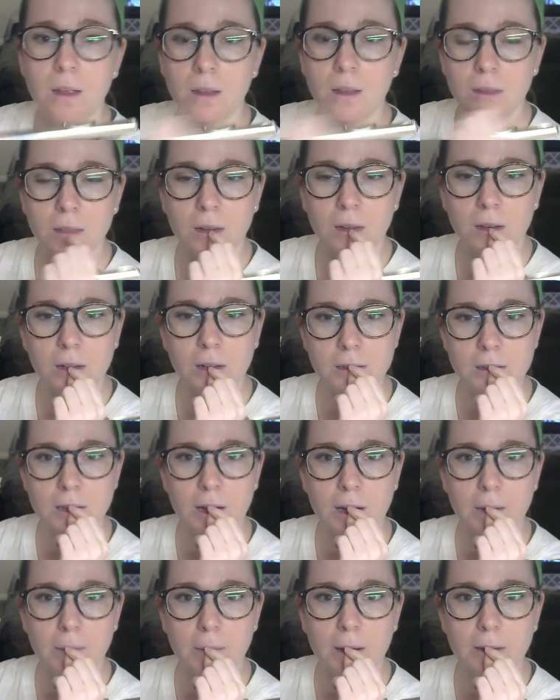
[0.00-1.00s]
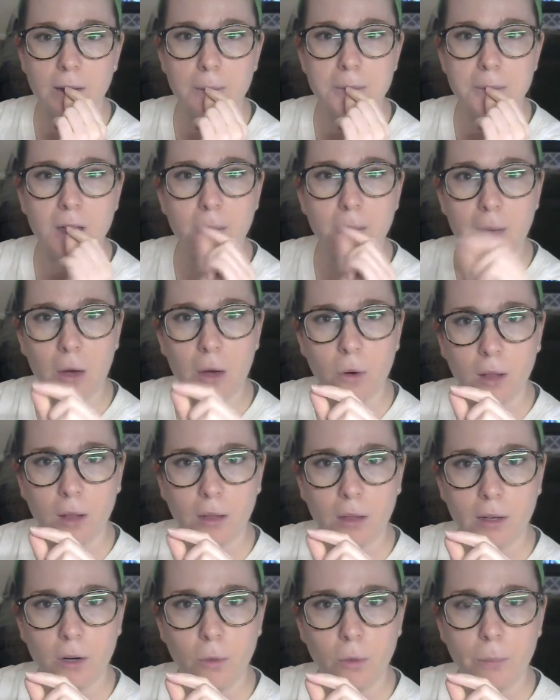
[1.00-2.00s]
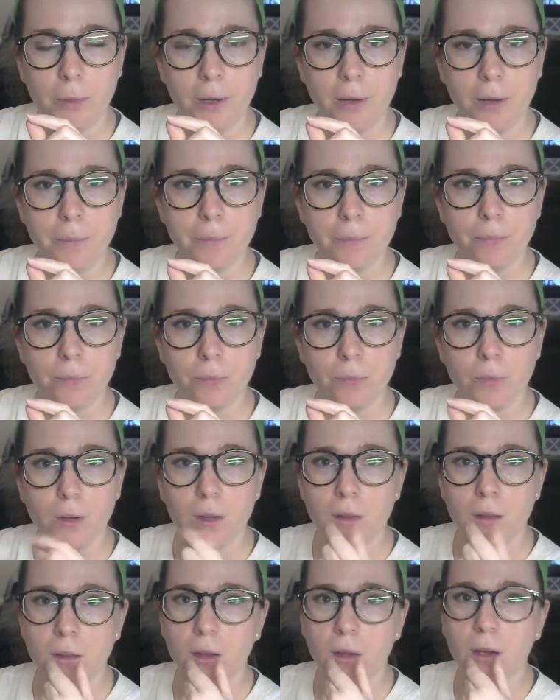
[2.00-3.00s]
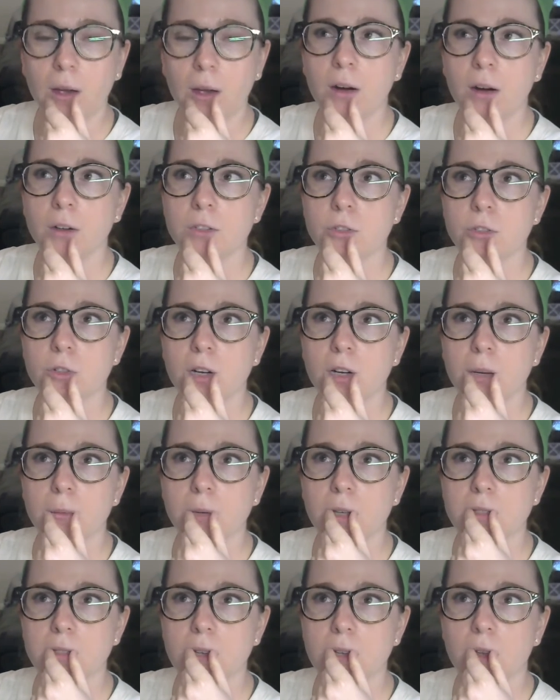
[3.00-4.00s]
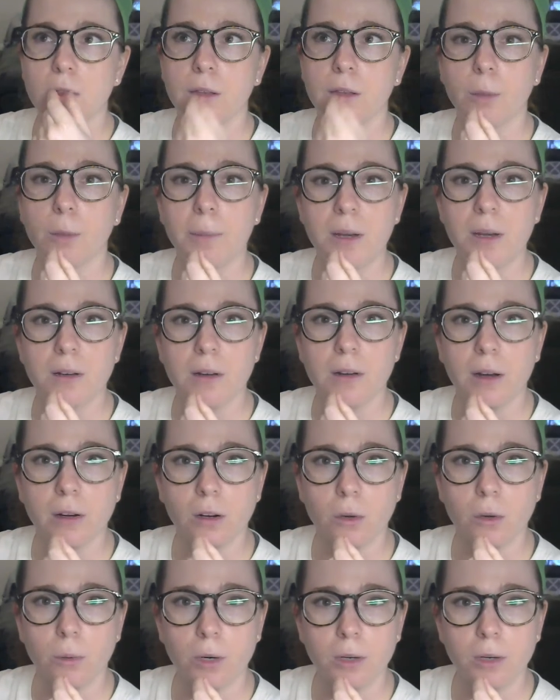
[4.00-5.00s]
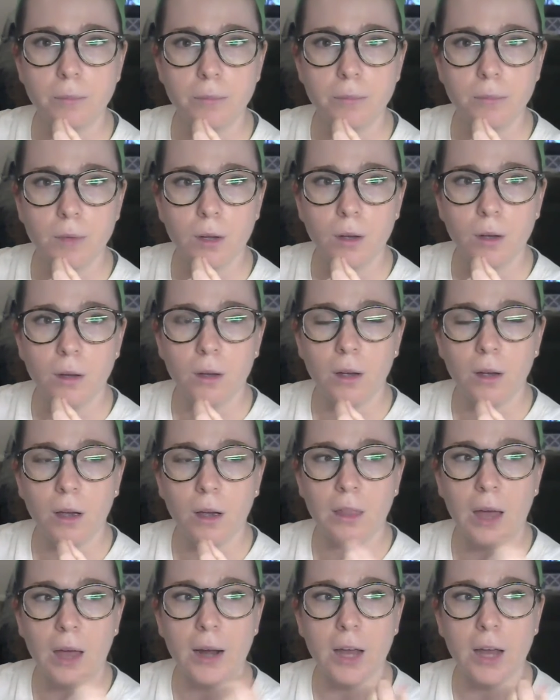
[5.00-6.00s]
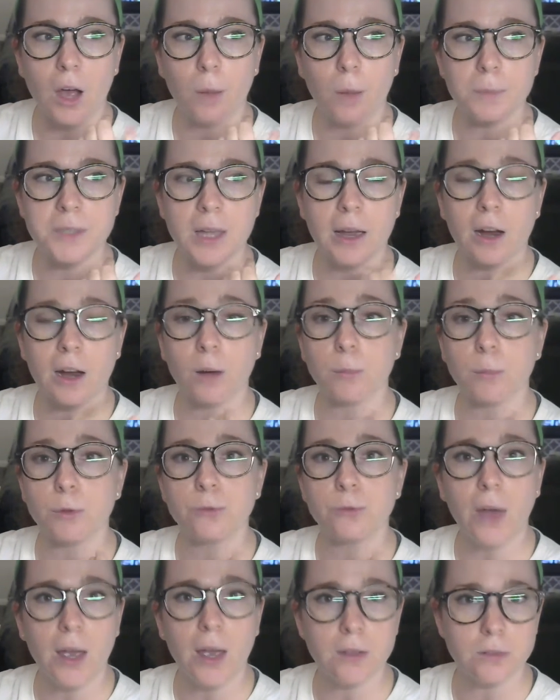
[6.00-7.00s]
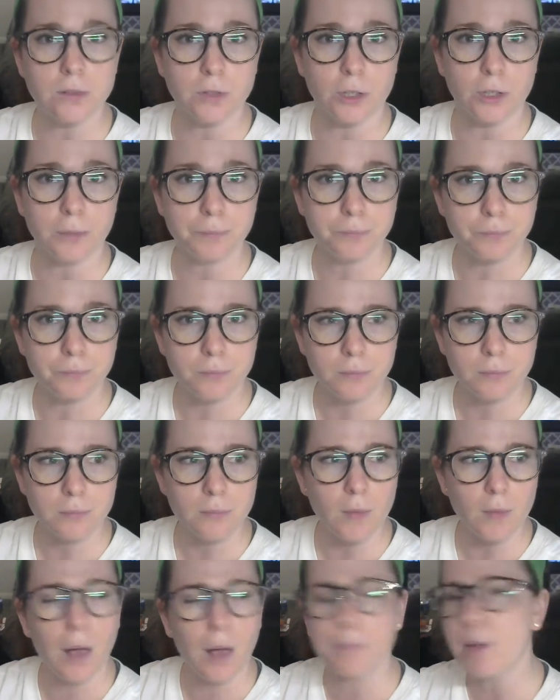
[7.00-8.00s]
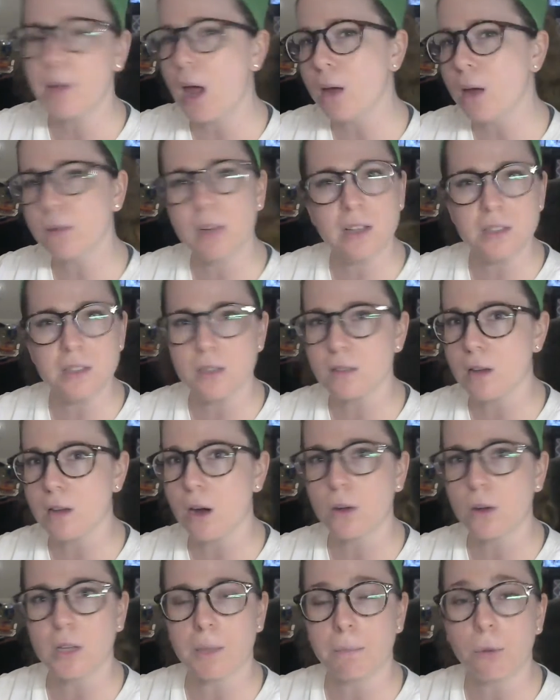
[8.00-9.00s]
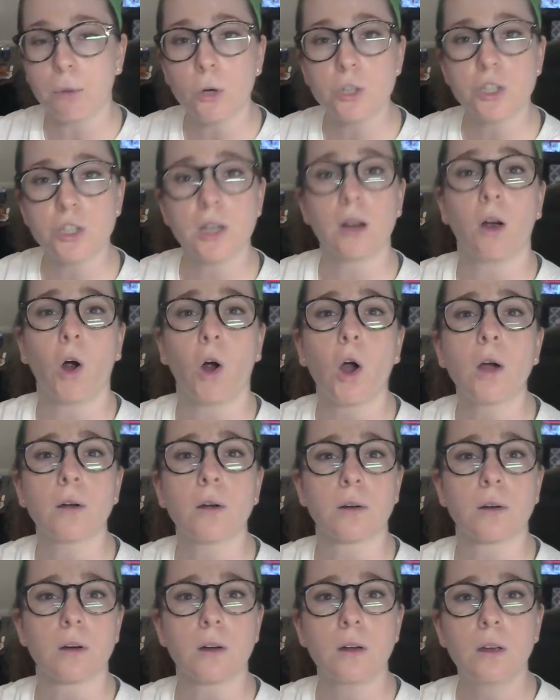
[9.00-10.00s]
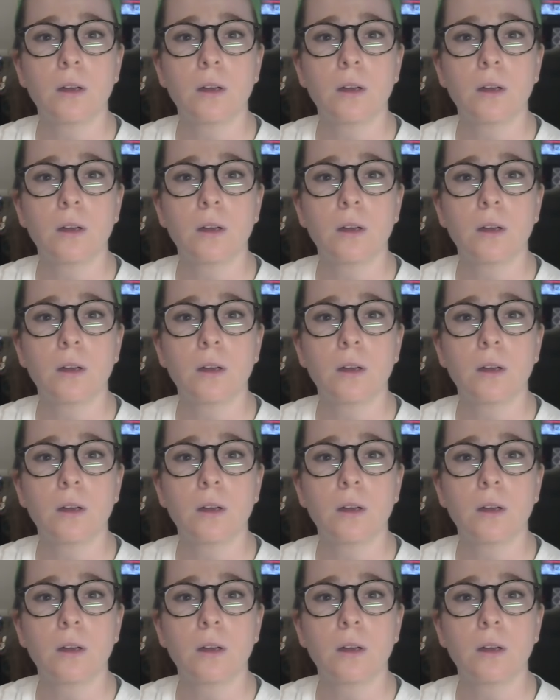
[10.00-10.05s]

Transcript: the inside of my lips come out a little bit. The airstream gets a little bit narrower, and that helps the air move faster. I'm not necessarily pushing harder,